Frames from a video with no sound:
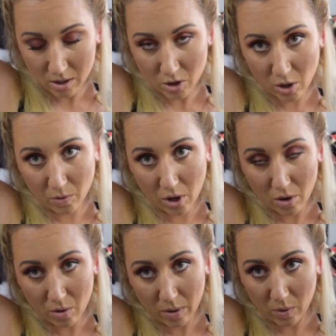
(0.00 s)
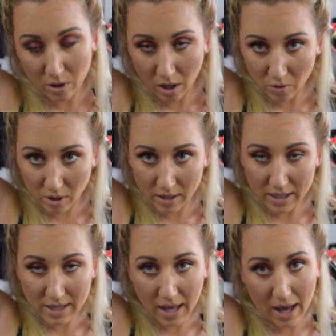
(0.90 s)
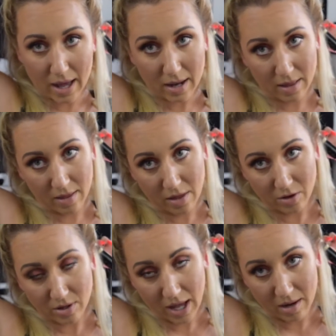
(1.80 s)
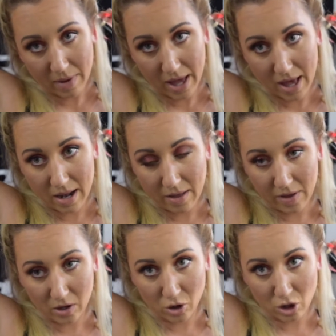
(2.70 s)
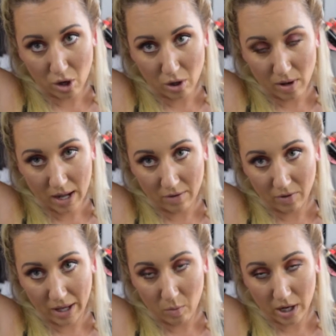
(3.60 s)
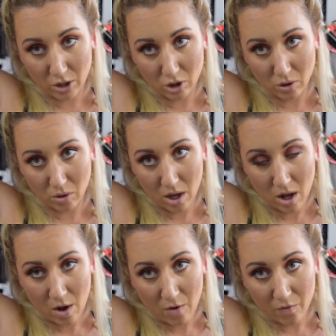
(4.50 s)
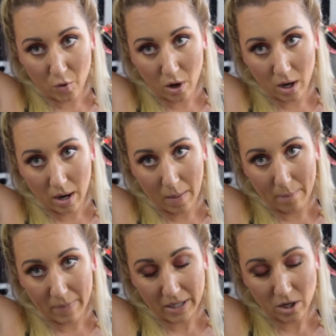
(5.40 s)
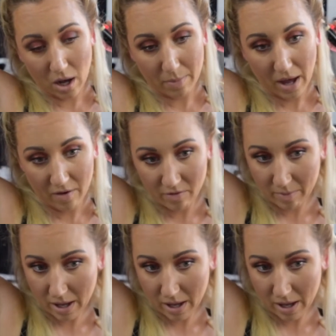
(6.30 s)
So I'll do it on this side and another side of my head, and then I'll show you kind of like what I do for my top half of my